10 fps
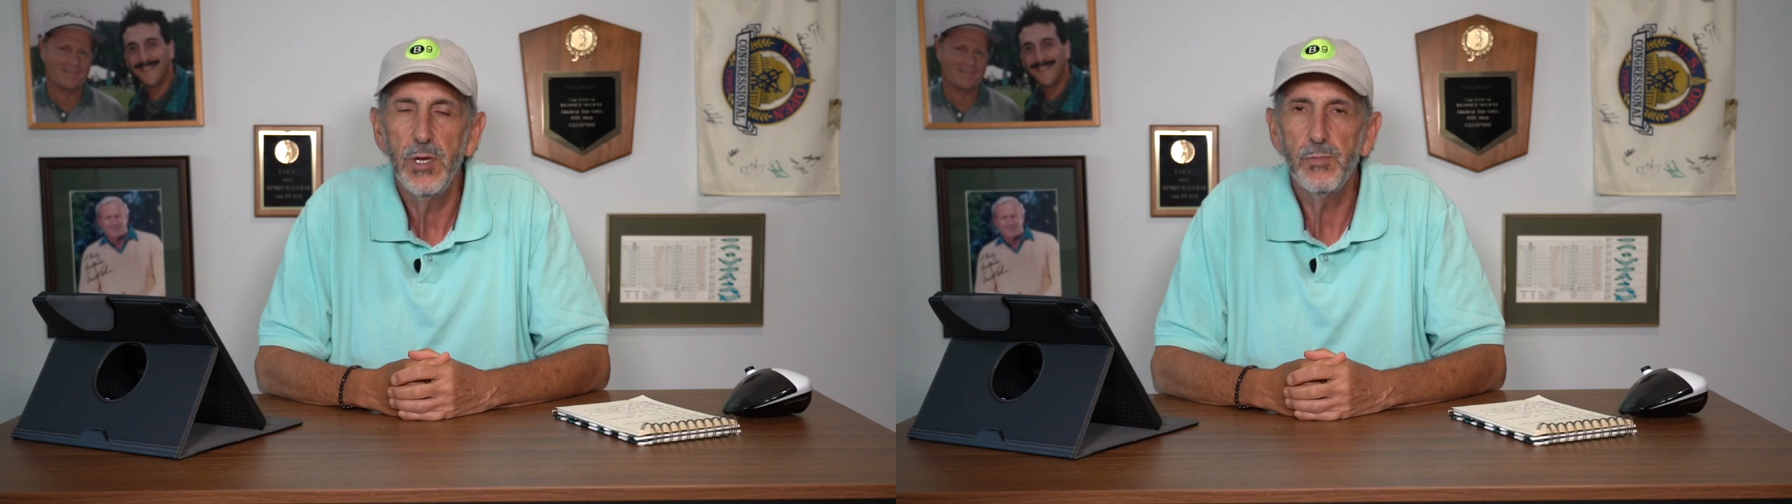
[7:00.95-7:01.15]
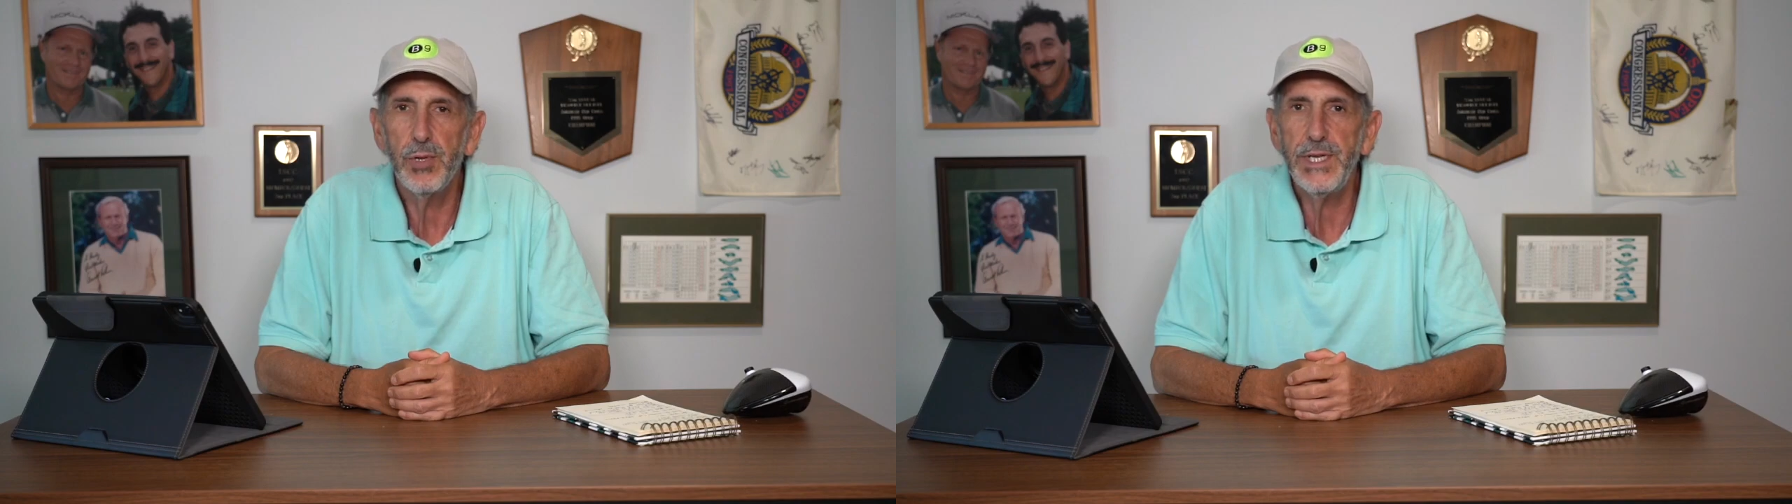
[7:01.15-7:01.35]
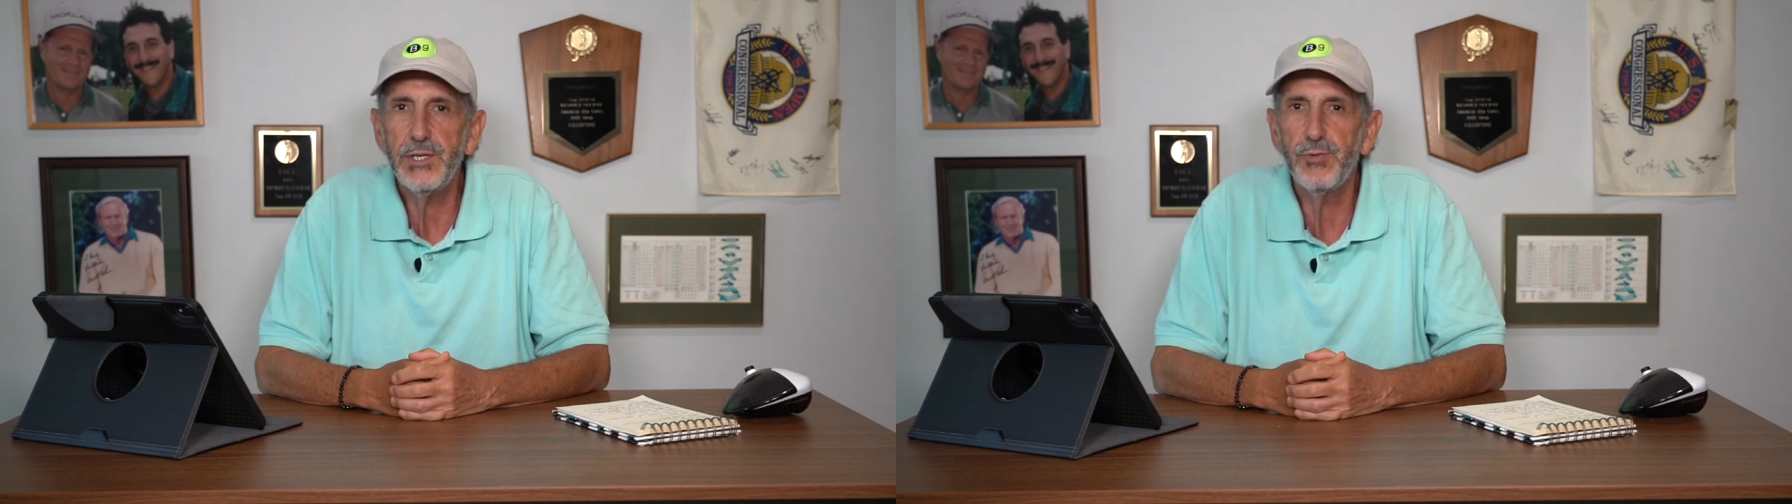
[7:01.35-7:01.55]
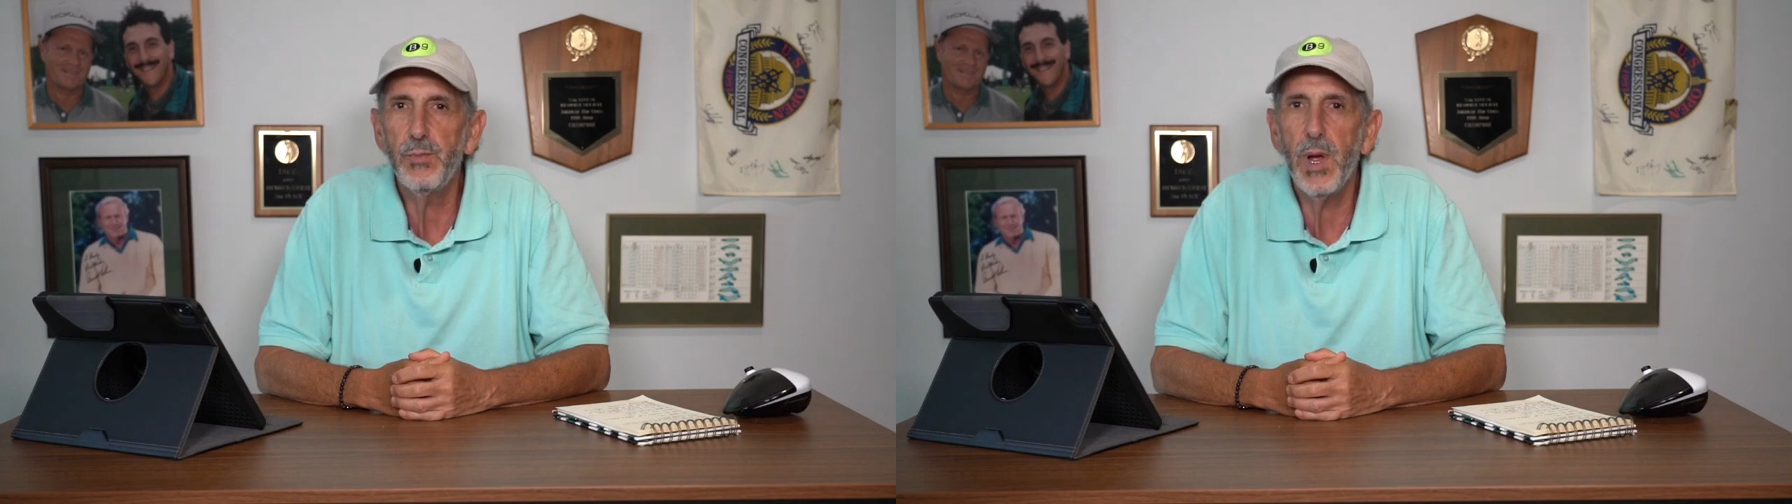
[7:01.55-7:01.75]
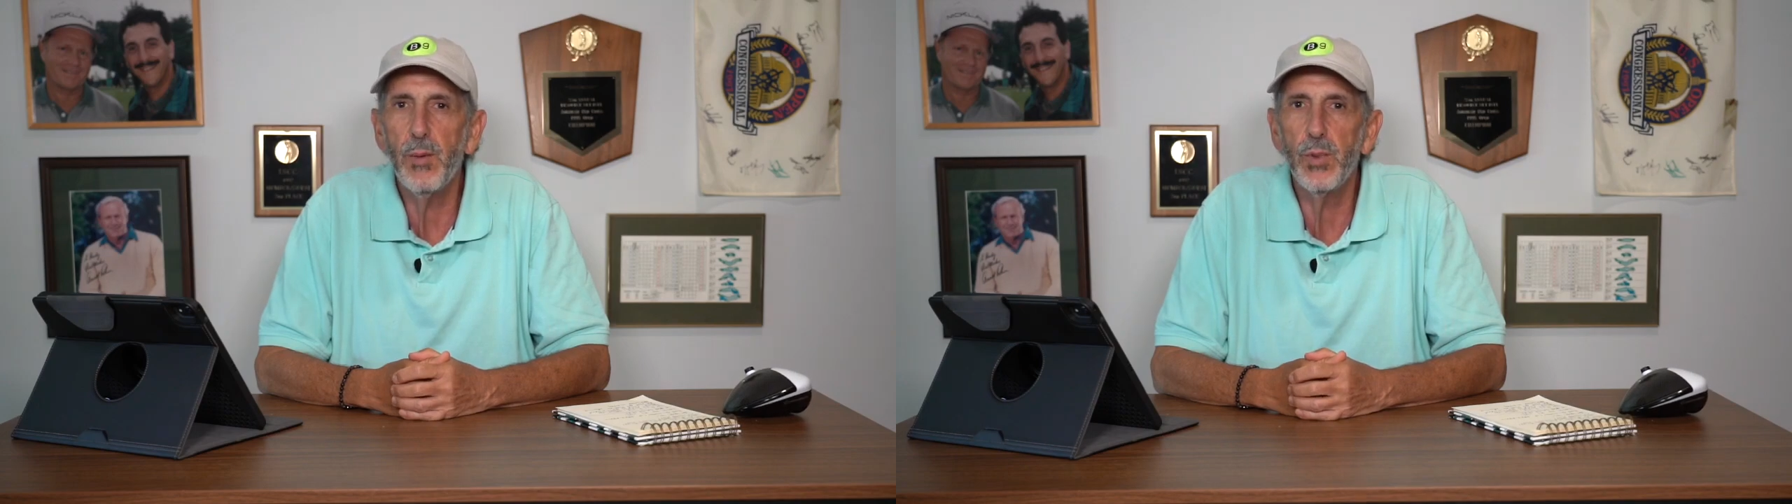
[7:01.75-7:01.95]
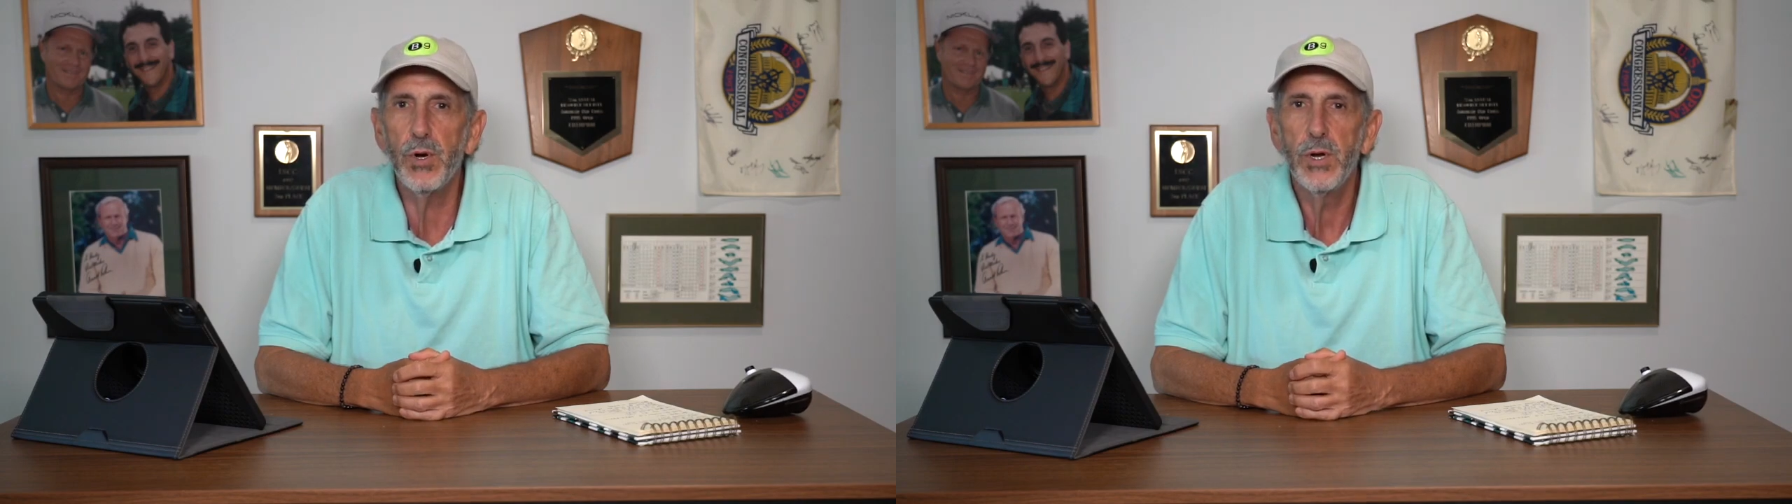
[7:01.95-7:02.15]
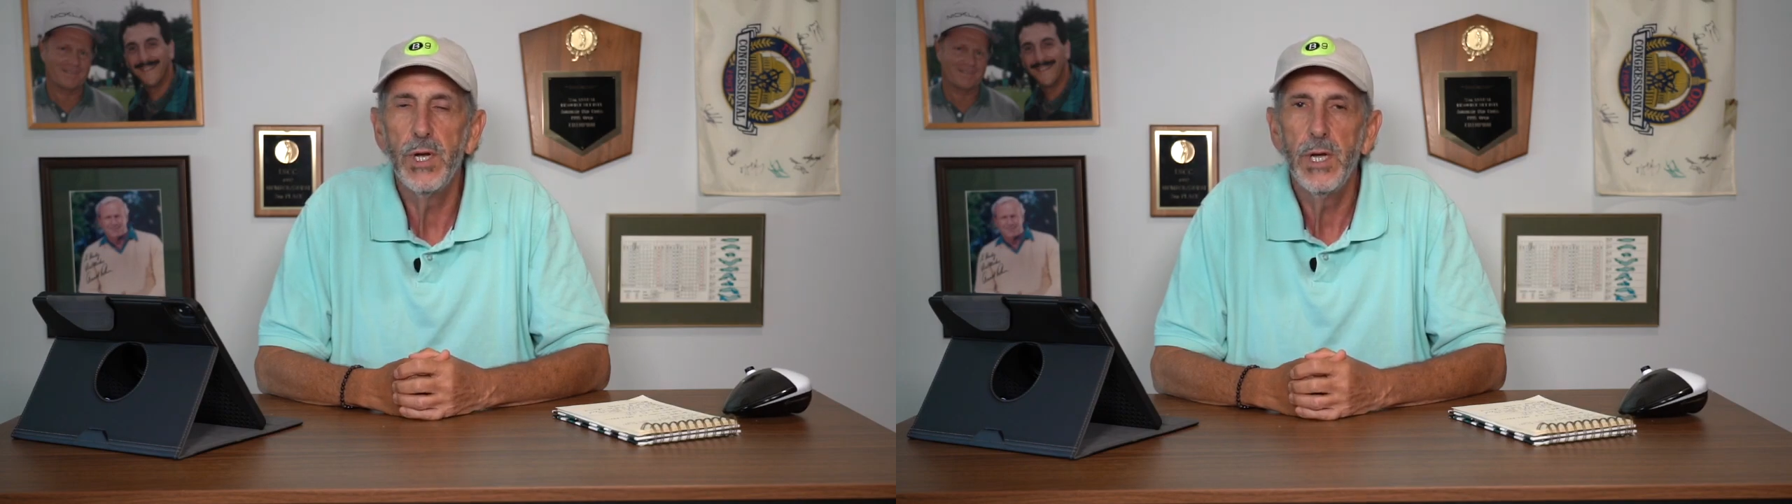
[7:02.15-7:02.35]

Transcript: Please remember